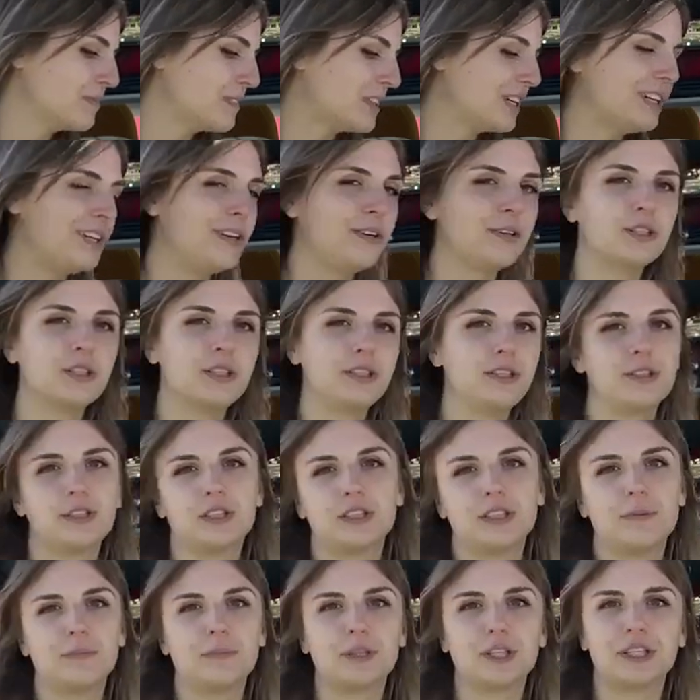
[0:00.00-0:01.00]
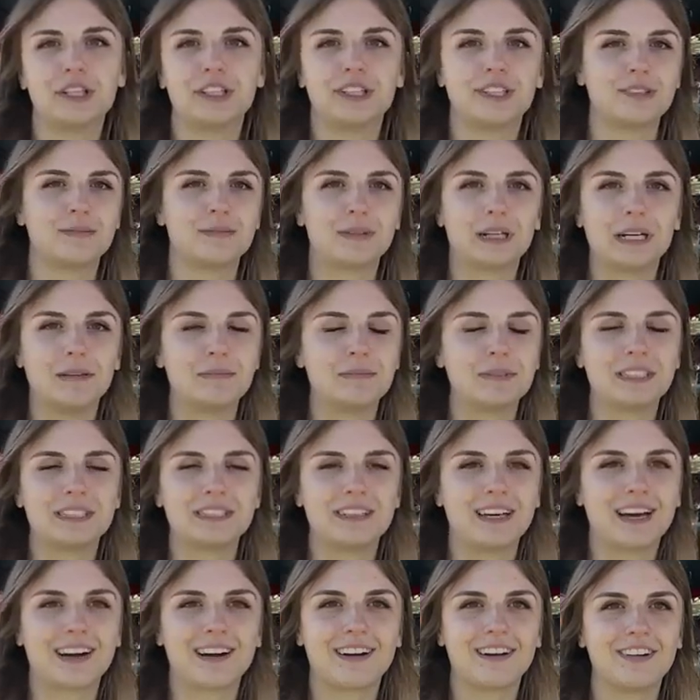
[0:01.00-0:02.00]
You sleep dirty sometimes.
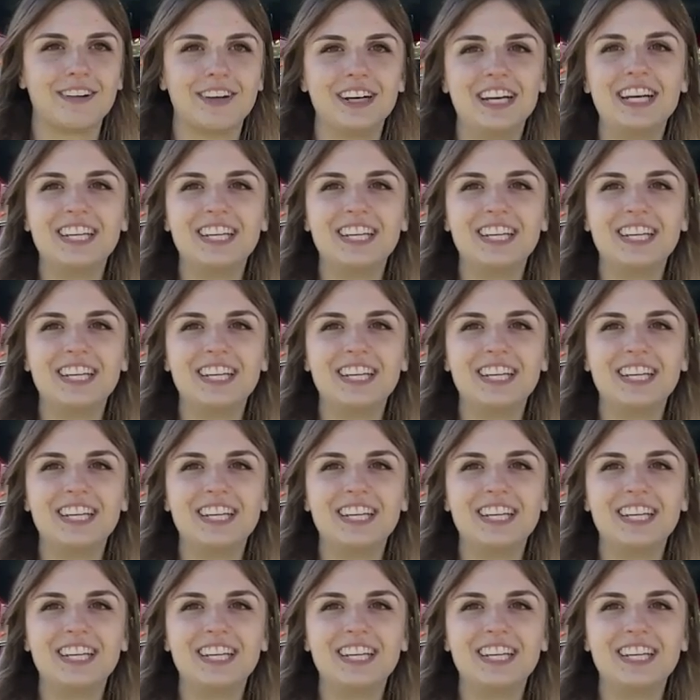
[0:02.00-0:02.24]
I don't know.